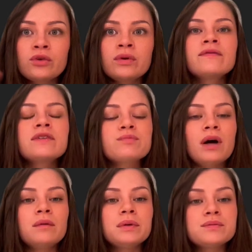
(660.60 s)
of these
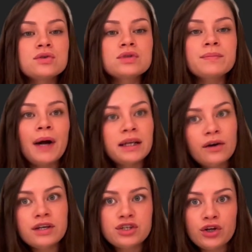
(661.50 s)
problems use binary
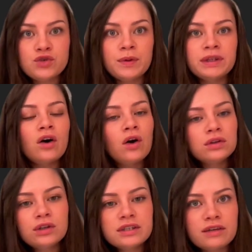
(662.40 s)
search, but they all
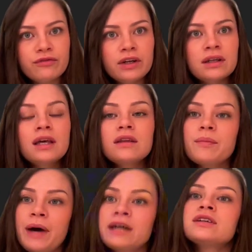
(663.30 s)
look different. The
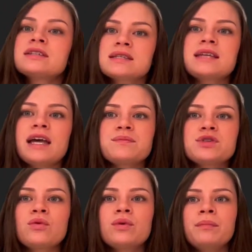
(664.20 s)
pattern is the same,
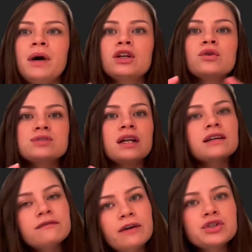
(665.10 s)
so monotonic
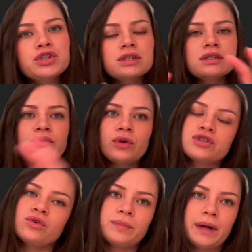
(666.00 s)
functions,
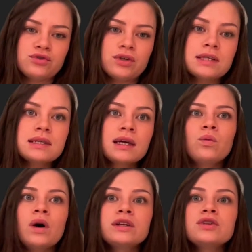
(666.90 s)
threshold boundaries.
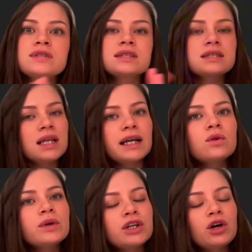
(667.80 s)
1 uses a sliding
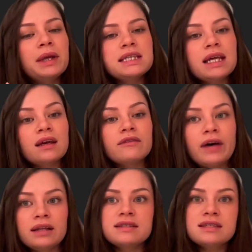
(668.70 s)
window, maintaining a
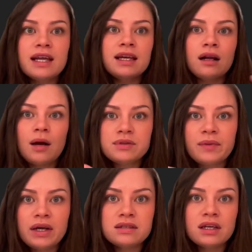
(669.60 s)
valid state and
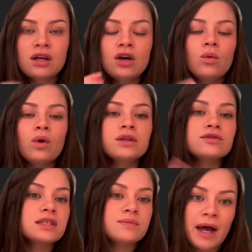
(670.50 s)
optimizing. 1
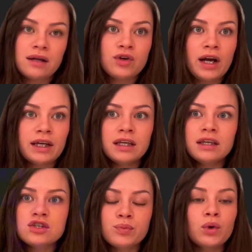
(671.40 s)
uses backtracking,
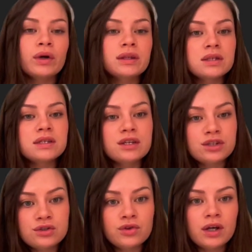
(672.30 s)
exploring the decision
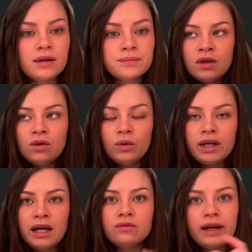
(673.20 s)
tree. When I
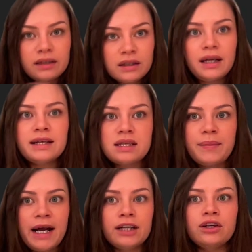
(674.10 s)
recognize a
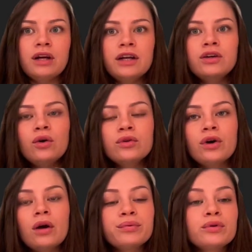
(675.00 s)
pattern, I know there are
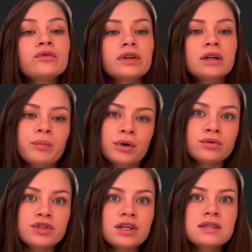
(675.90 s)
proven
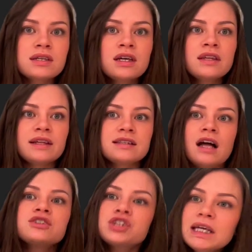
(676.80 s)
approaches. That's not
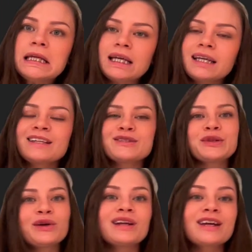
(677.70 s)
cheating, it's
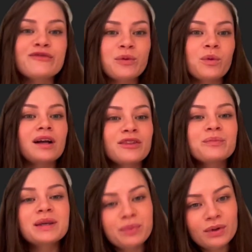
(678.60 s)
learning from what other
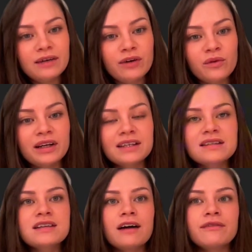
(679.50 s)
people have already
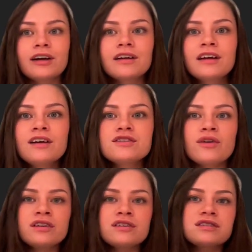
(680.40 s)
discovered. So
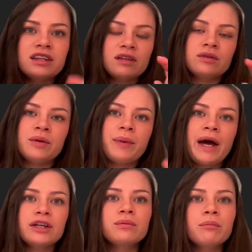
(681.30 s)
understanding that the
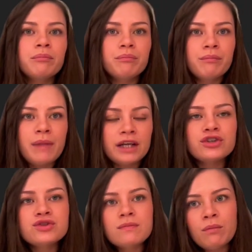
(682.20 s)
pattern matters
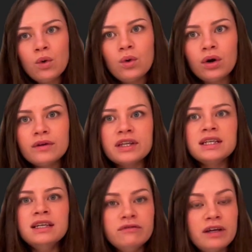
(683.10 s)
more than
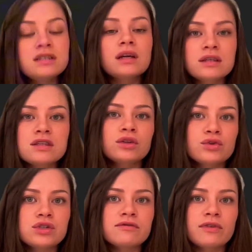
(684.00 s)
inventing a
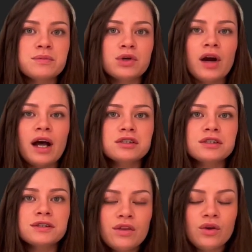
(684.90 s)
solution from scratch.
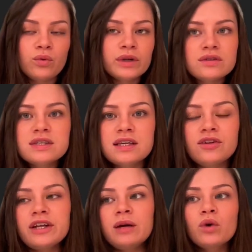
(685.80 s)
The real skill that
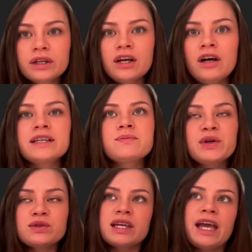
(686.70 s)
I'm working on is
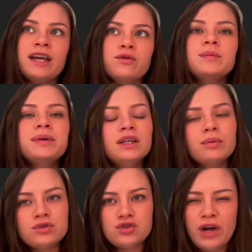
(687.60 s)
building a repeatable
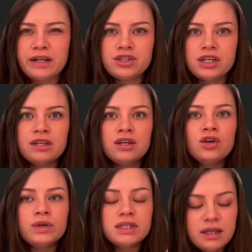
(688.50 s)
strategy. We
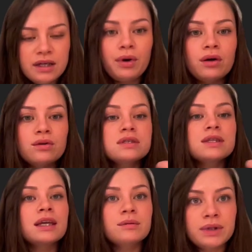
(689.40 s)
decompose, think
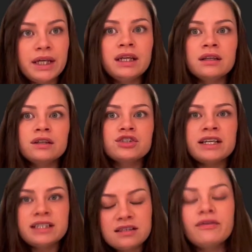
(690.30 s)
in plain English,
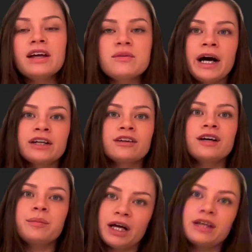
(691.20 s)
identify the pattern,
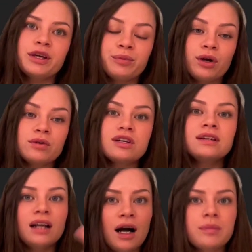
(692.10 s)
apply the approach, and then
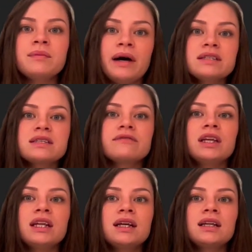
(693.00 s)
optimize if
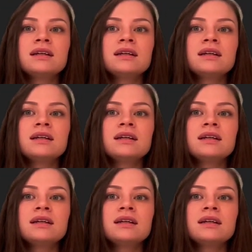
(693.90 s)
needed.